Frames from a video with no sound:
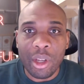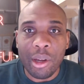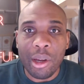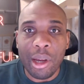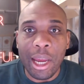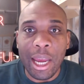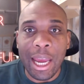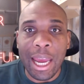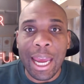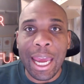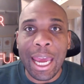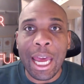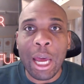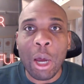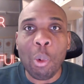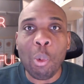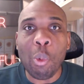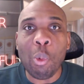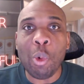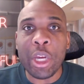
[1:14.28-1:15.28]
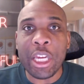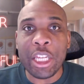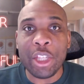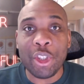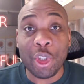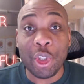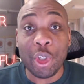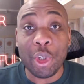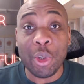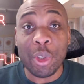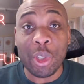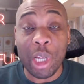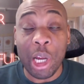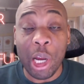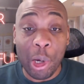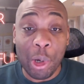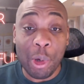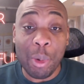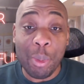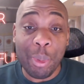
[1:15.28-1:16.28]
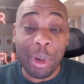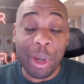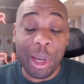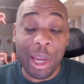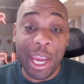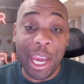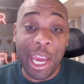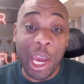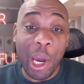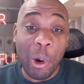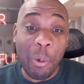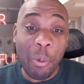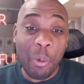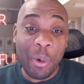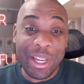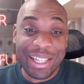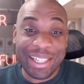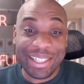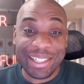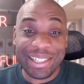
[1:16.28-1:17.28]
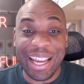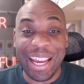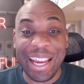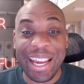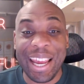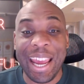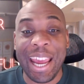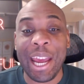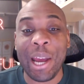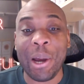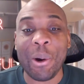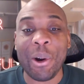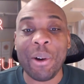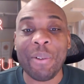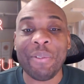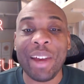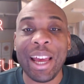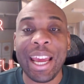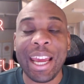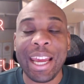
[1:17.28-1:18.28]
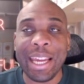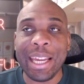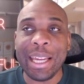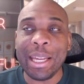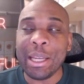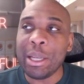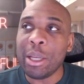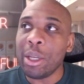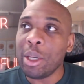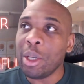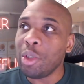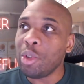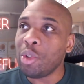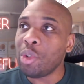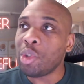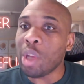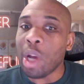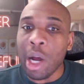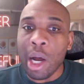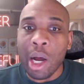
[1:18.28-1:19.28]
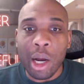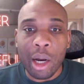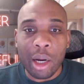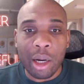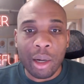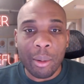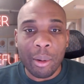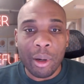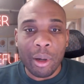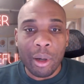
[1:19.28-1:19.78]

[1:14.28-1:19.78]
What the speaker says: how we choose hope, how we stay out of a dark,